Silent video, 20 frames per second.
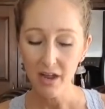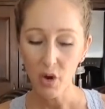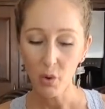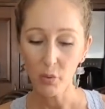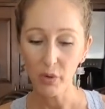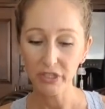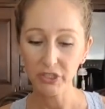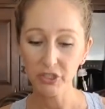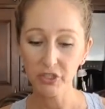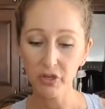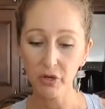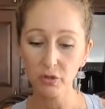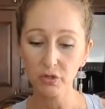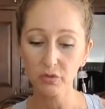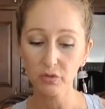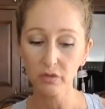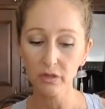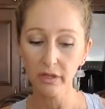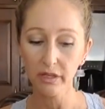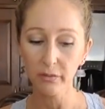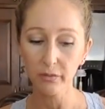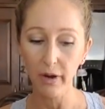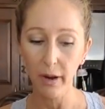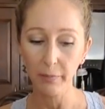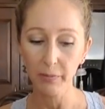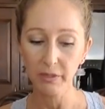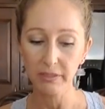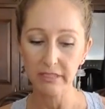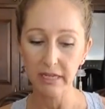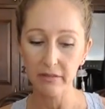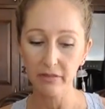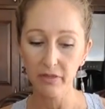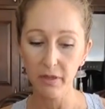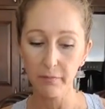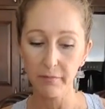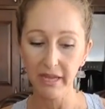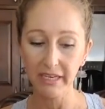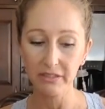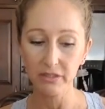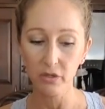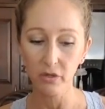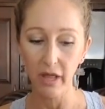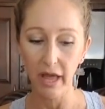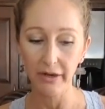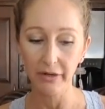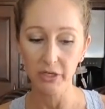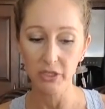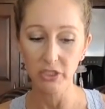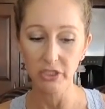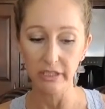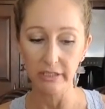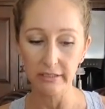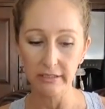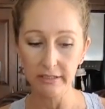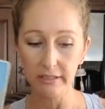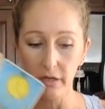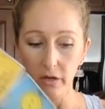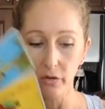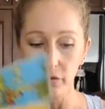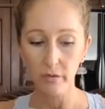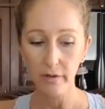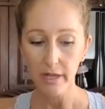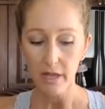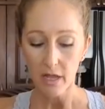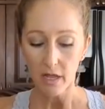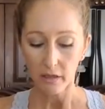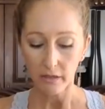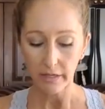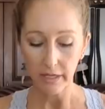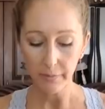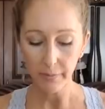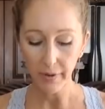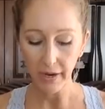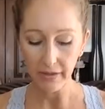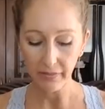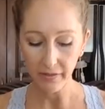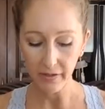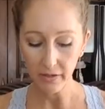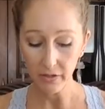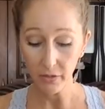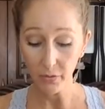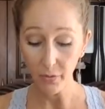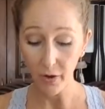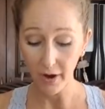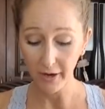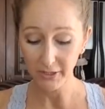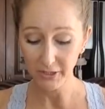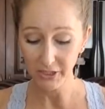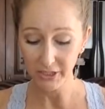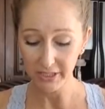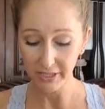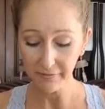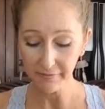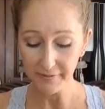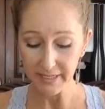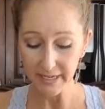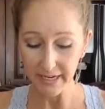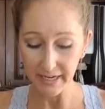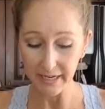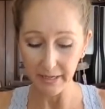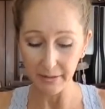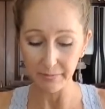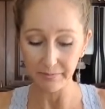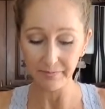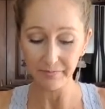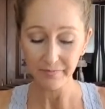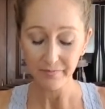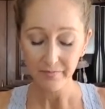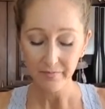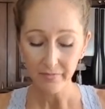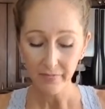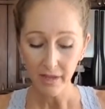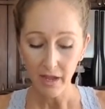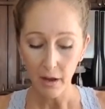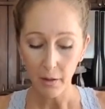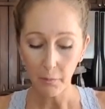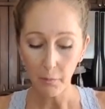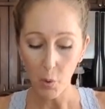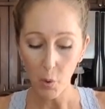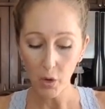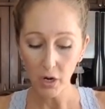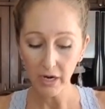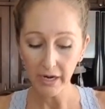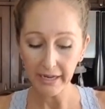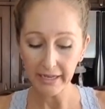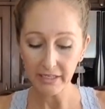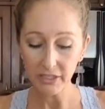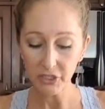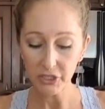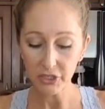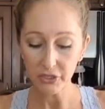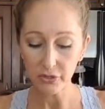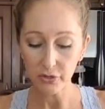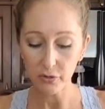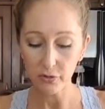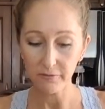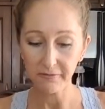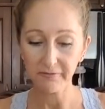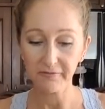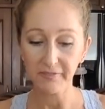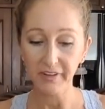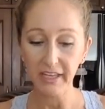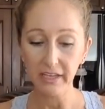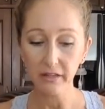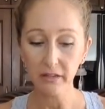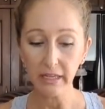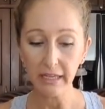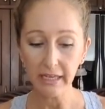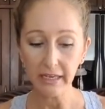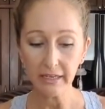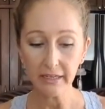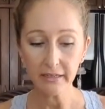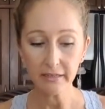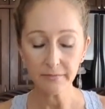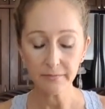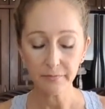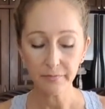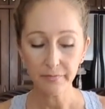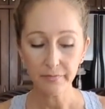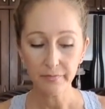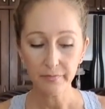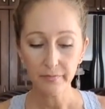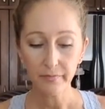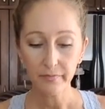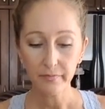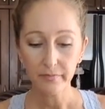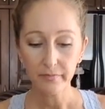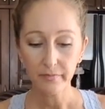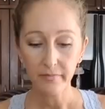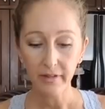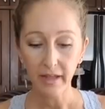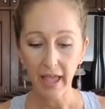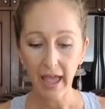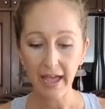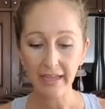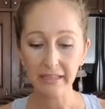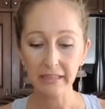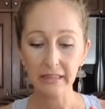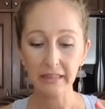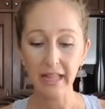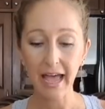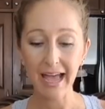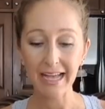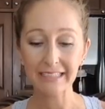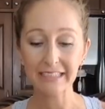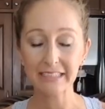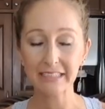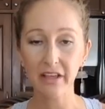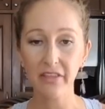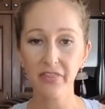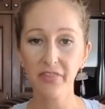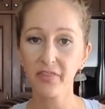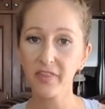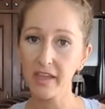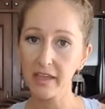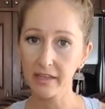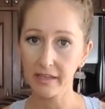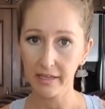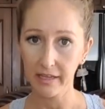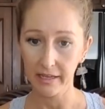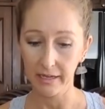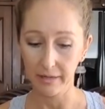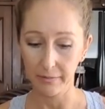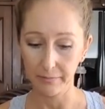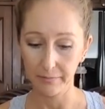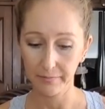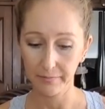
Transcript: which those really represent the mental energy. So Libra, I think you are shifting more into feeling and less thinking,